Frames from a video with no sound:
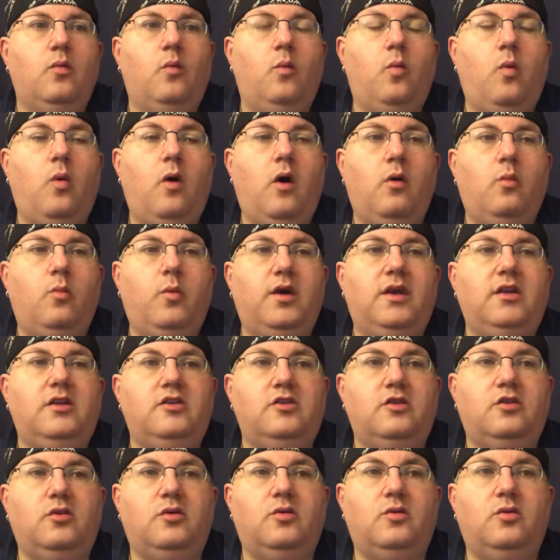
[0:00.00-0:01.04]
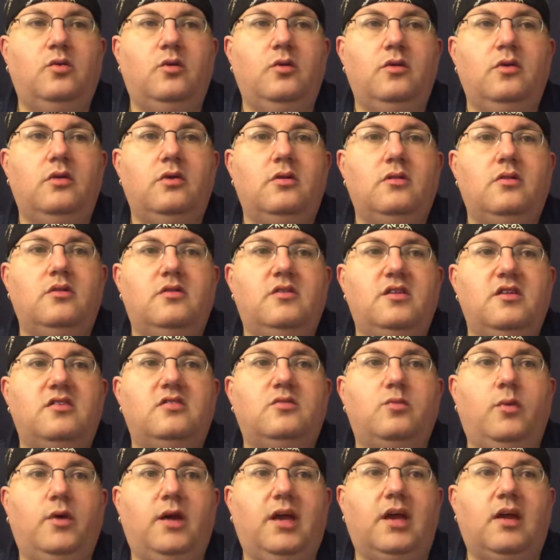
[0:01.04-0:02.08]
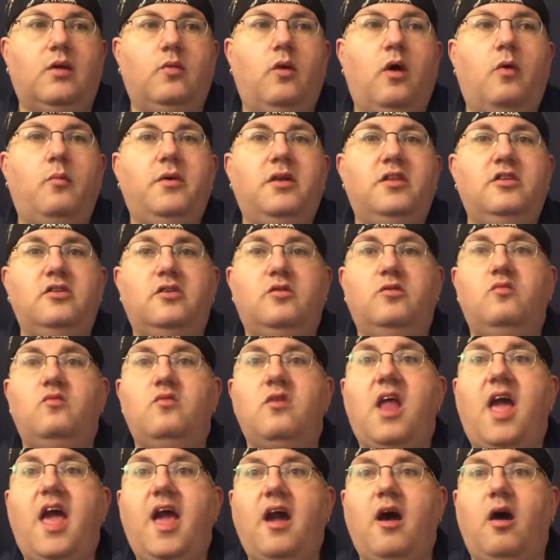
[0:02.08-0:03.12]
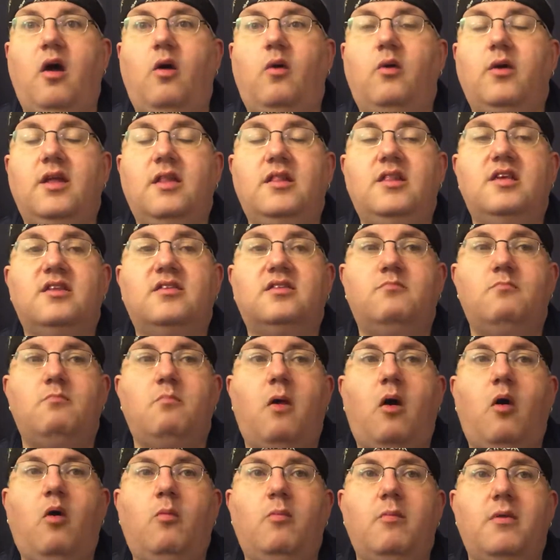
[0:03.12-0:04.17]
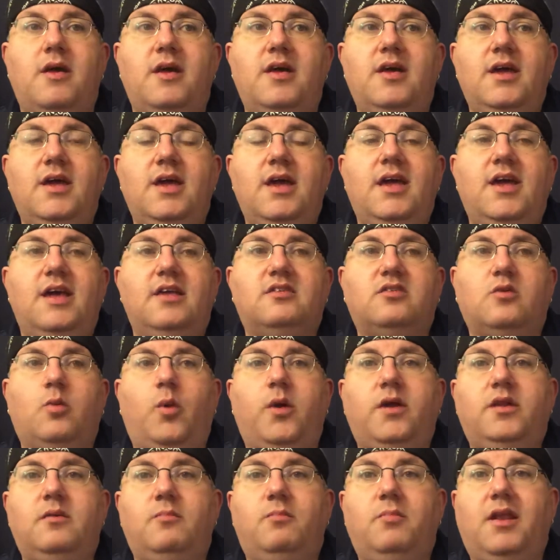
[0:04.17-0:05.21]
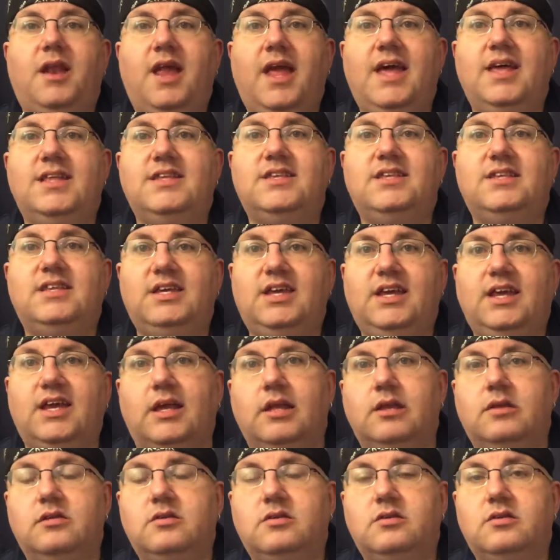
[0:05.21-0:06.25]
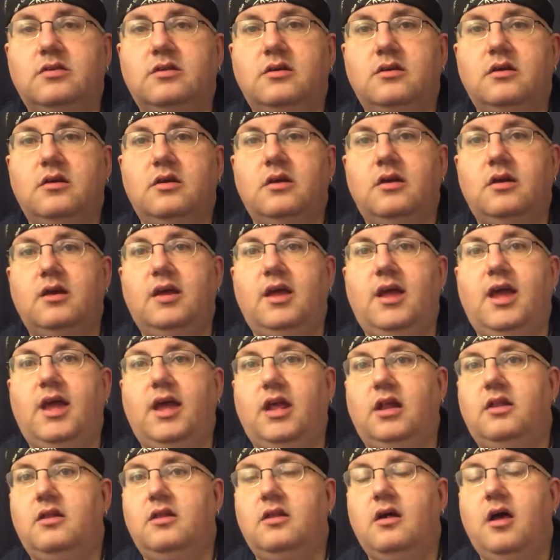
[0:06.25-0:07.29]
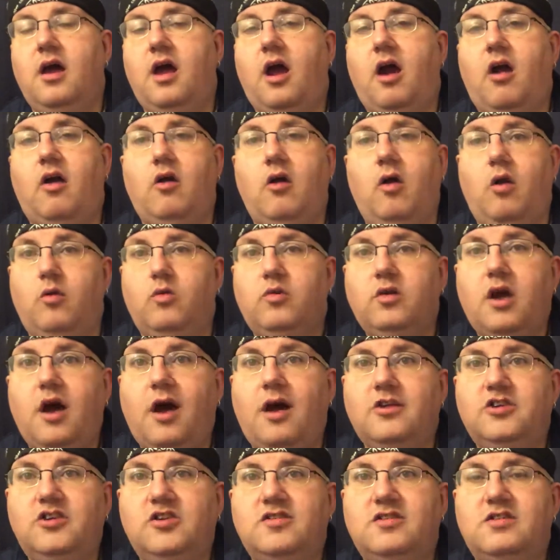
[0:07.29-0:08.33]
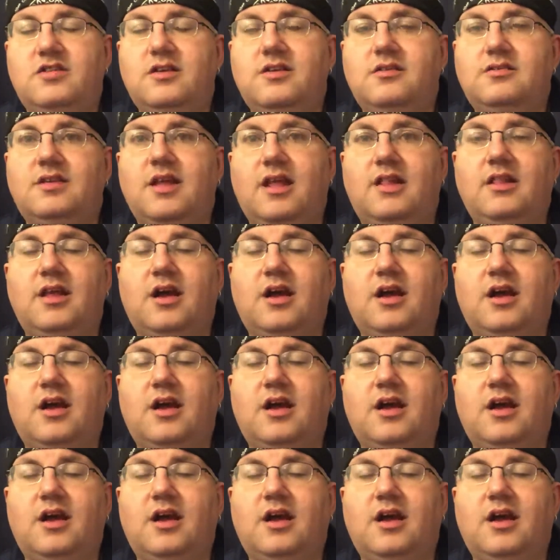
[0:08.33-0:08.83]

what we do this week, what we do now, in this moment, is going to plant seeds in our own consciousness and the